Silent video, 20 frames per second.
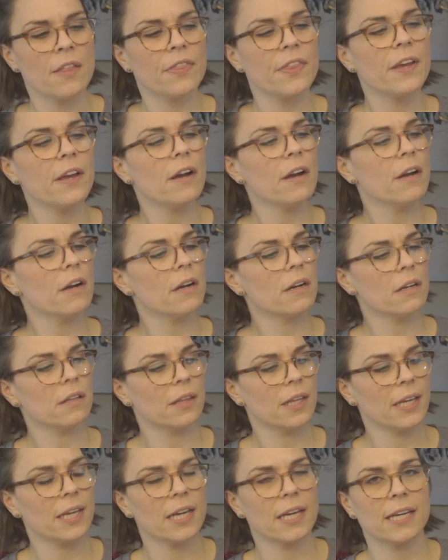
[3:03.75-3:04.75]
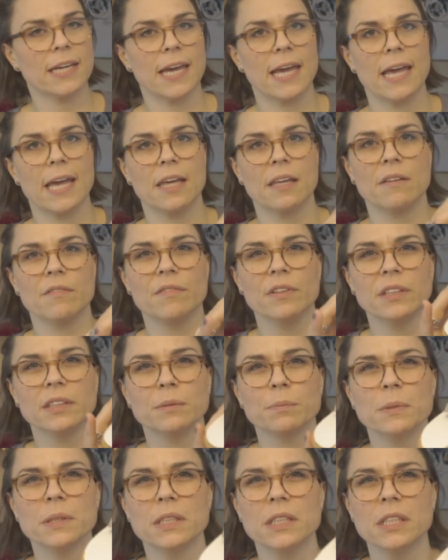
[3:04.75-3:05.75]
They're like a
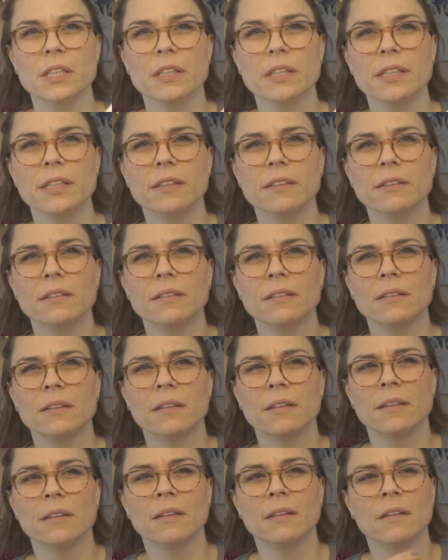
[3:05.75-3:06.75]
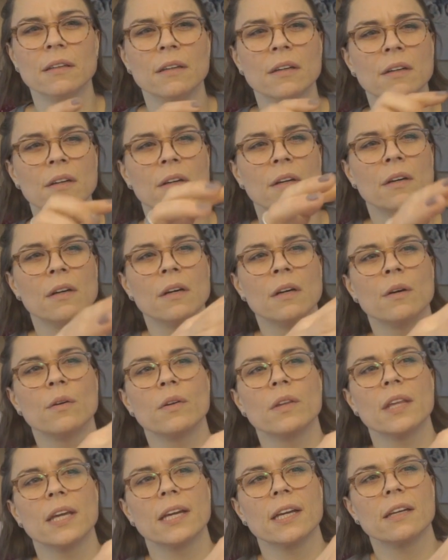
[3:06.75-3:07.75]
canvas material
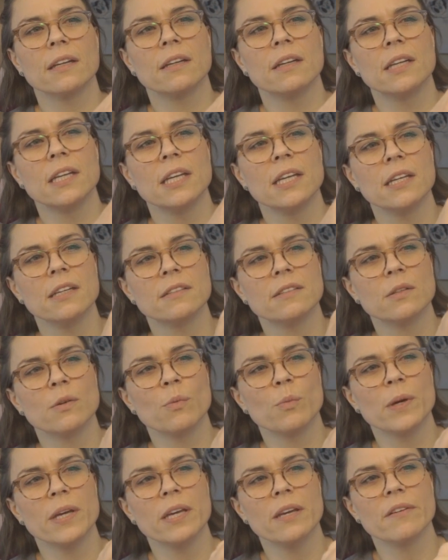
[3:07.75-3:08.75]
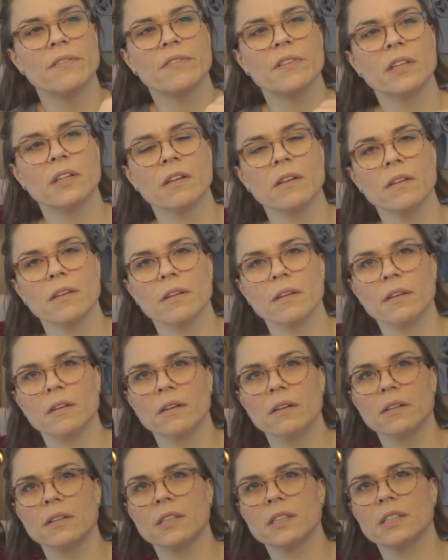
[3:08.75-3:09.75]
with like a neat weaved
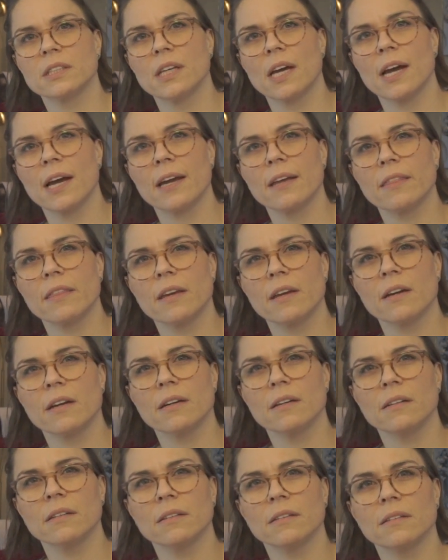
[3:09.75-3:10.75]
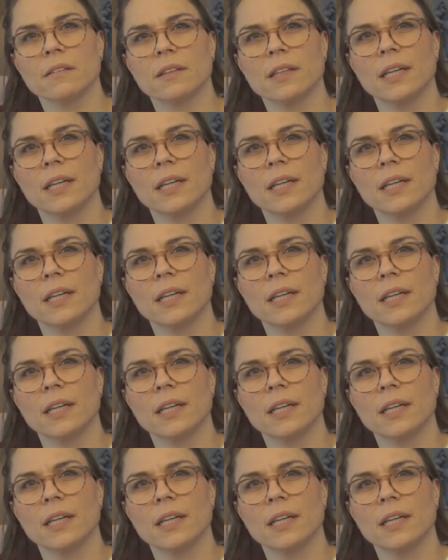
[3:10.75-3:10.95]
design there.